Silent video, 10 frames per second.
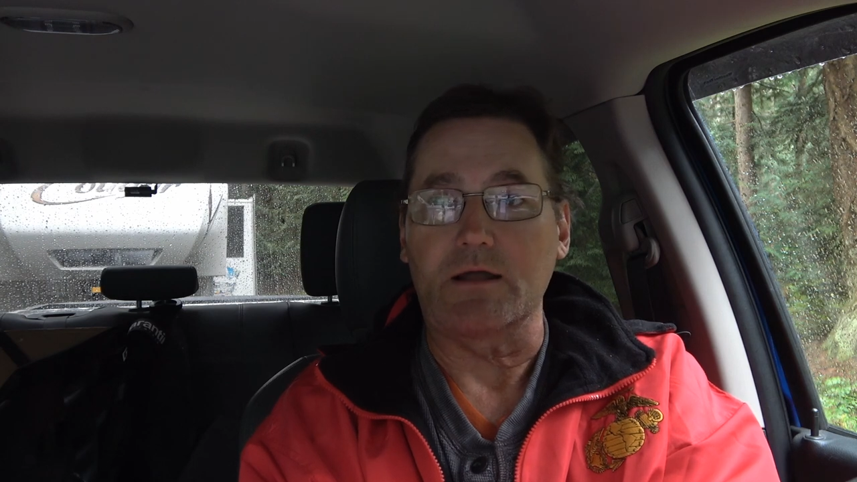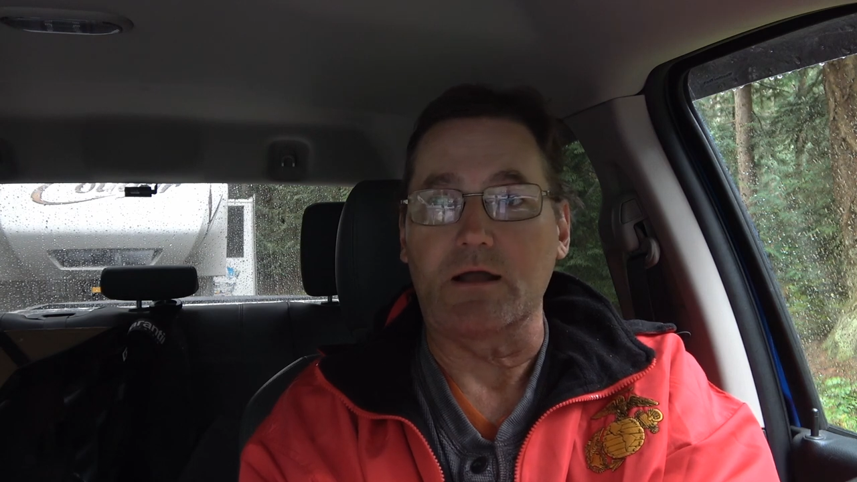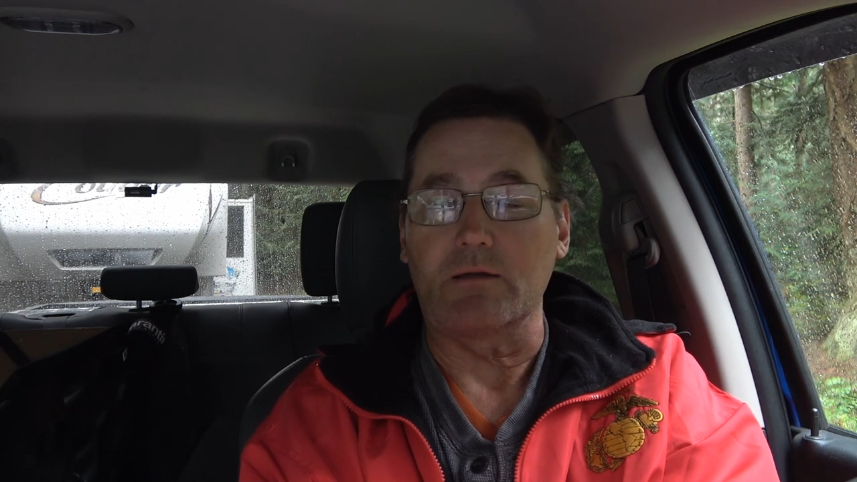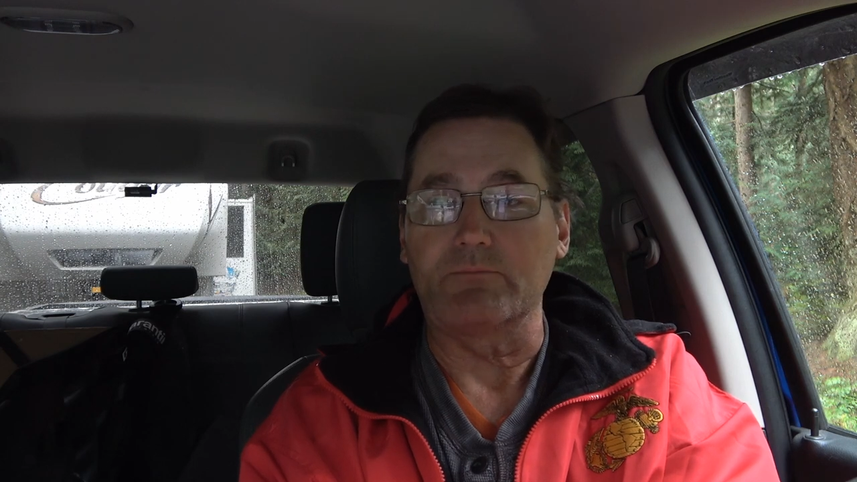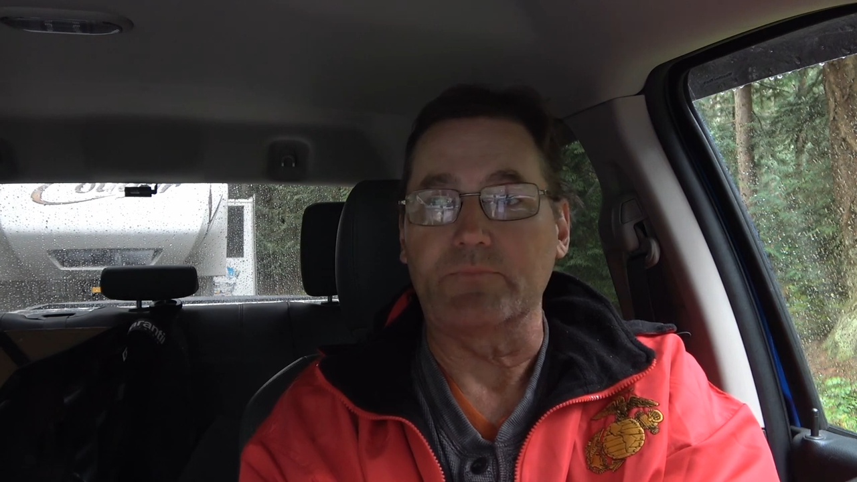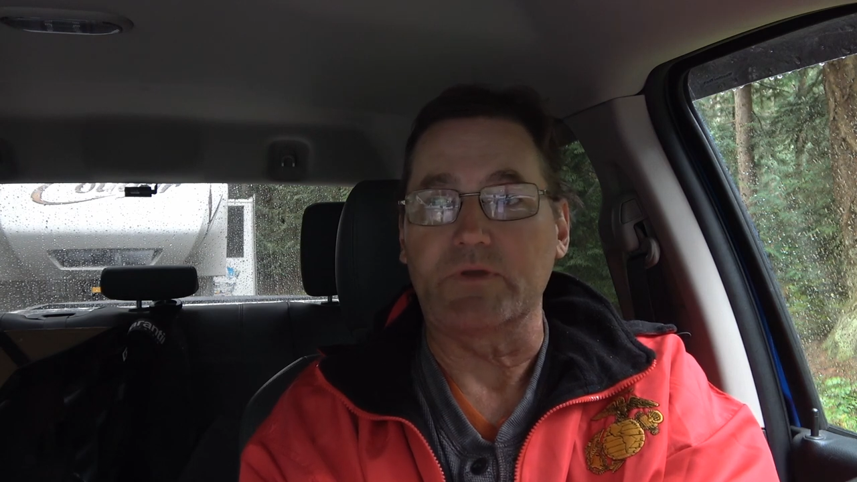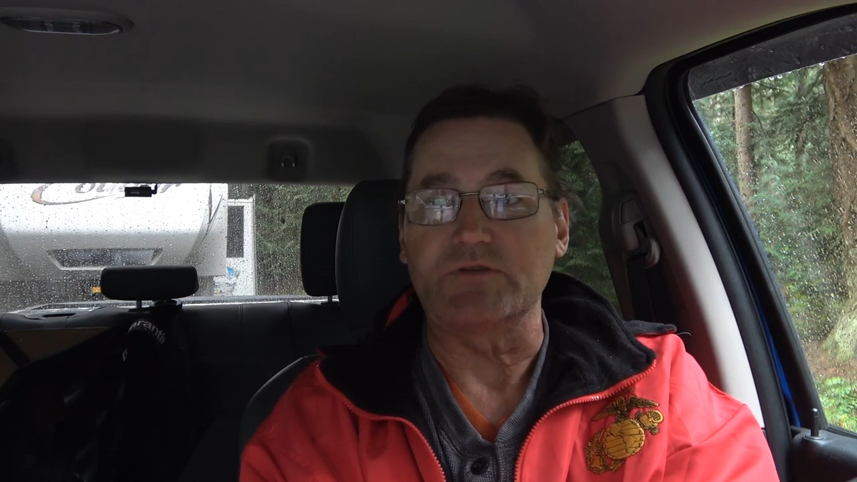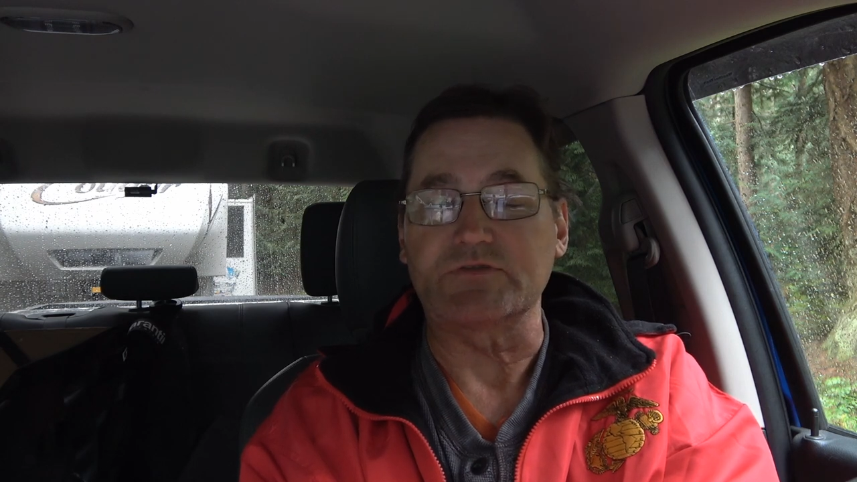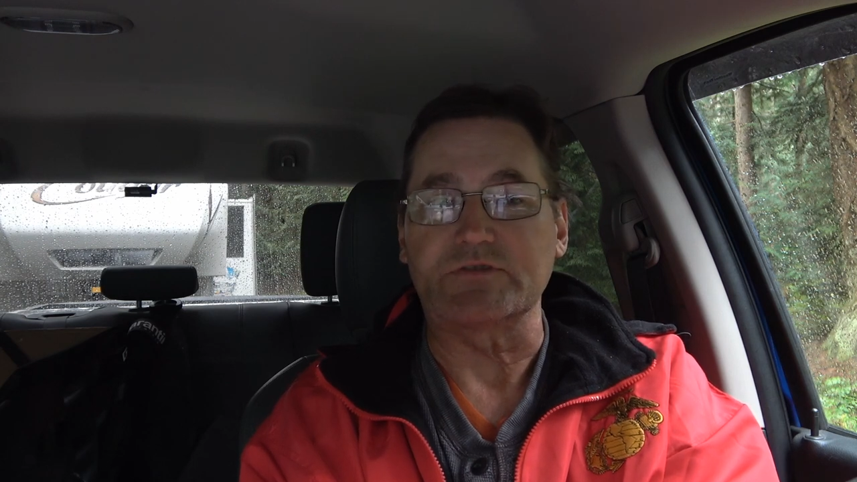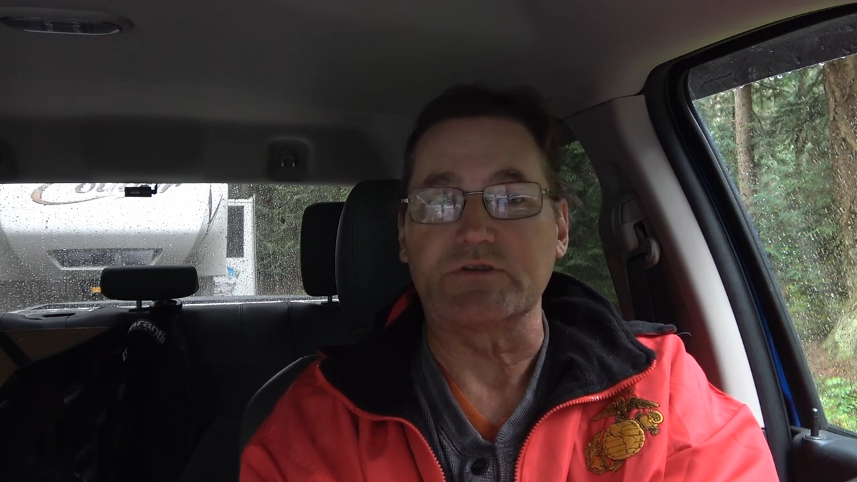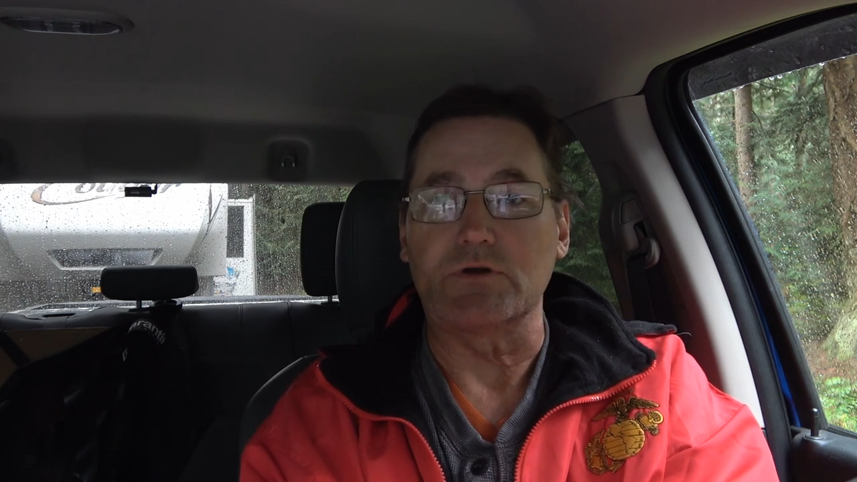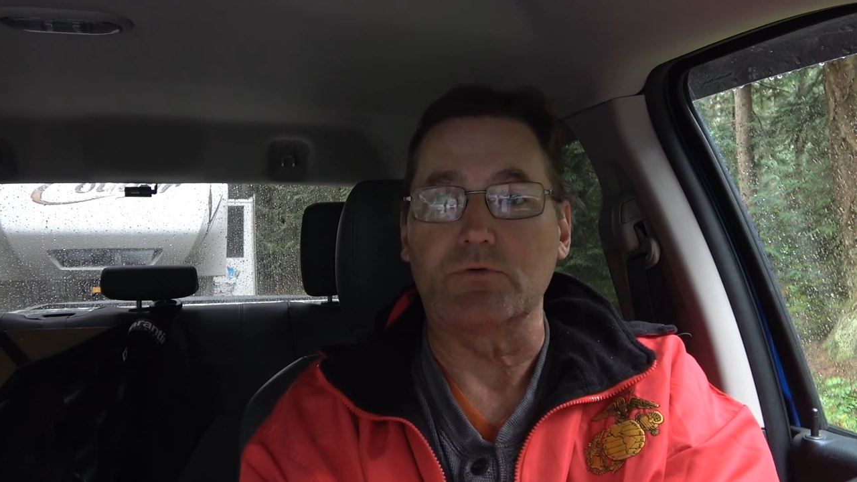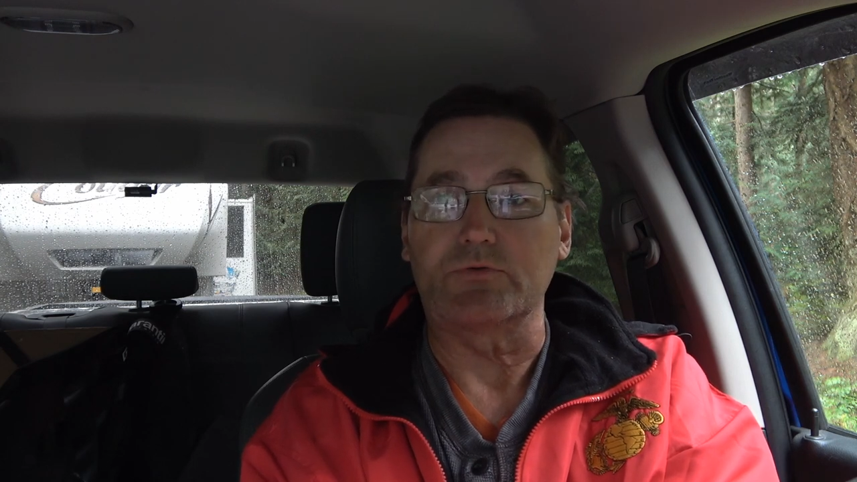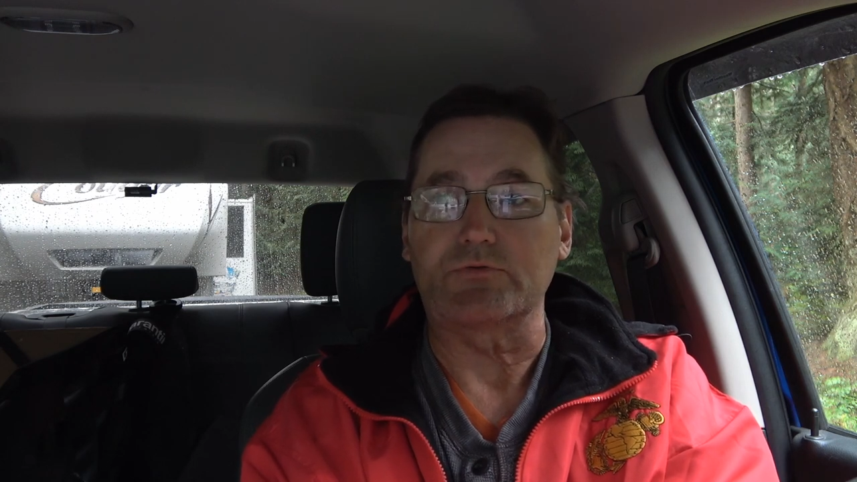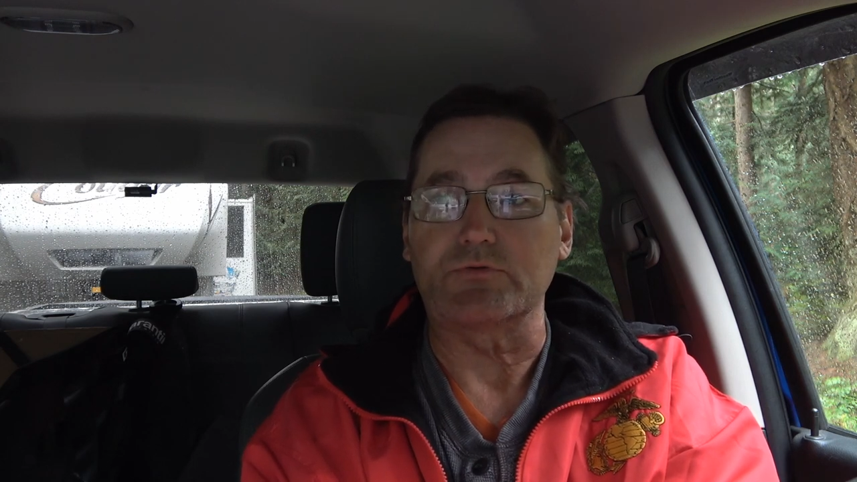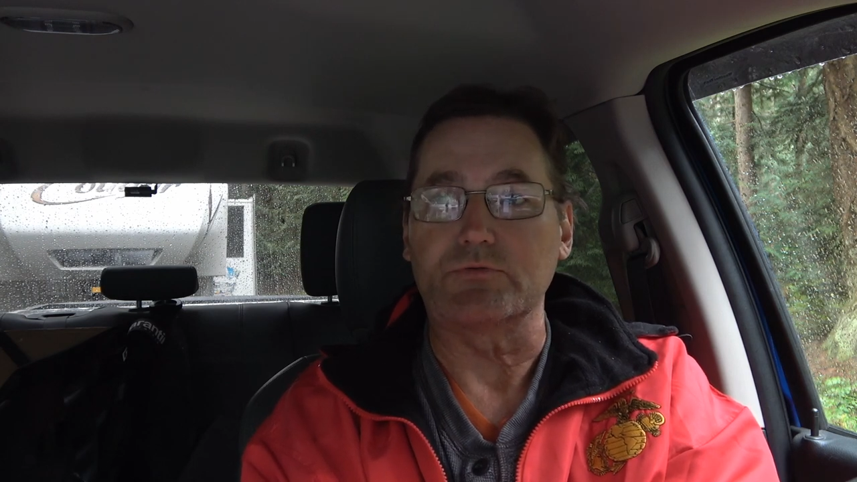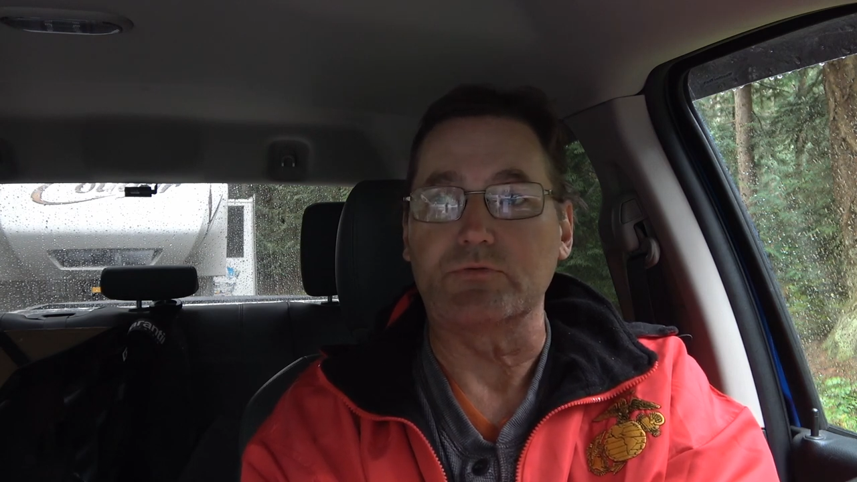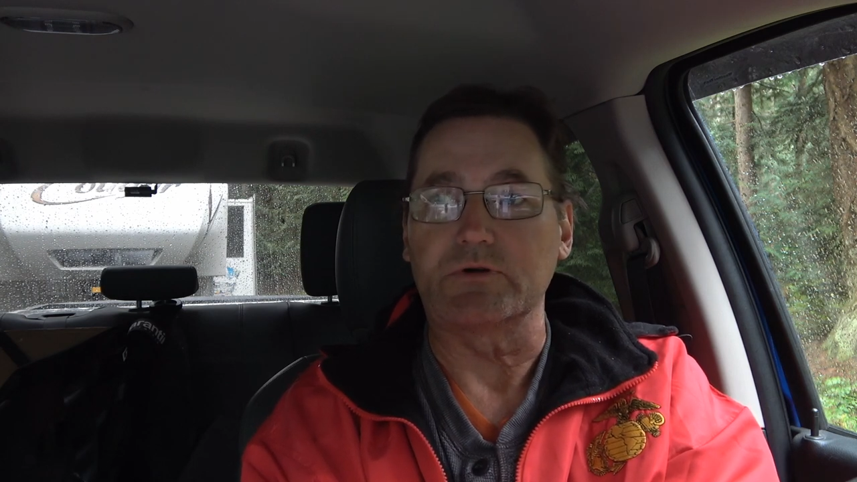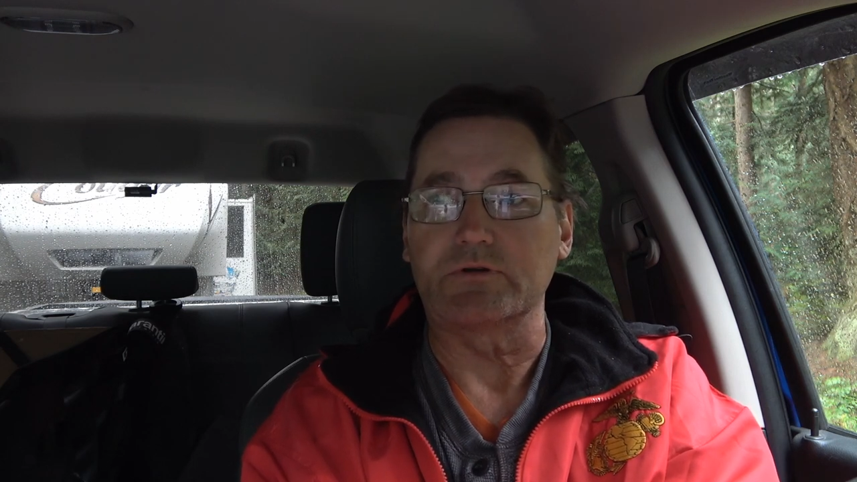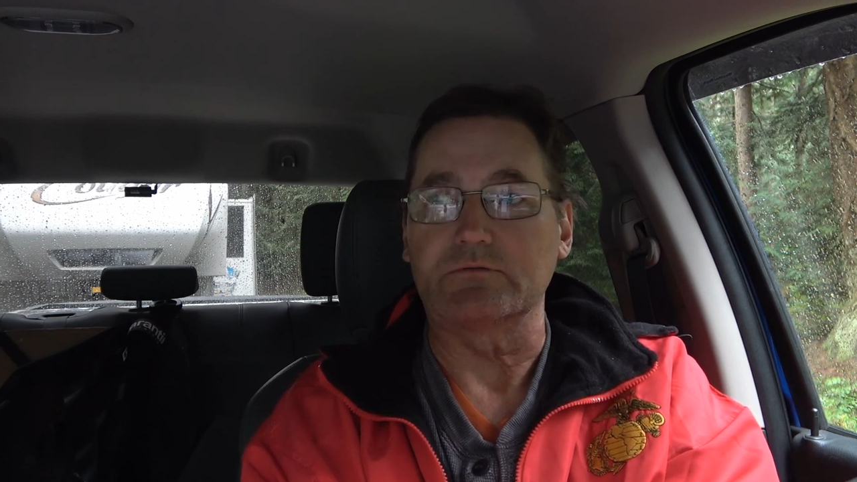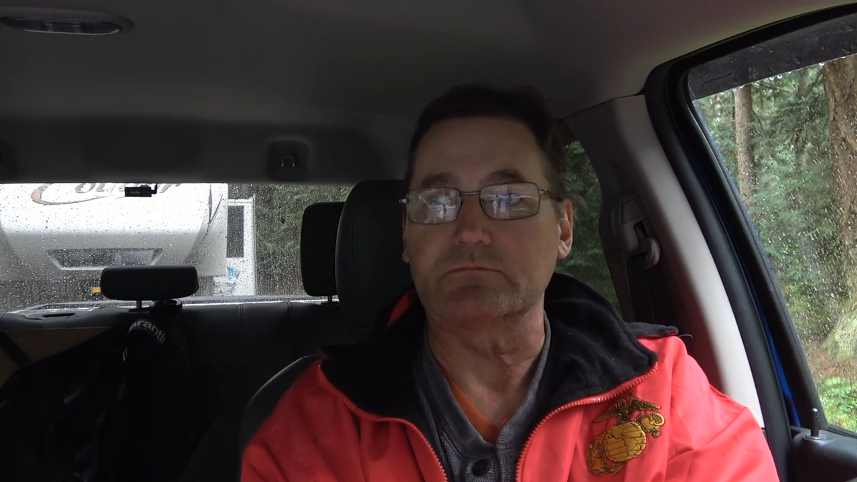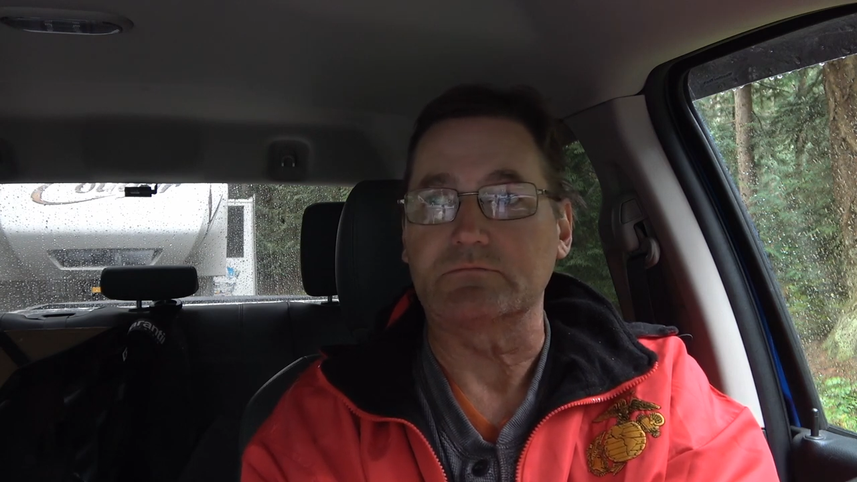I usually go through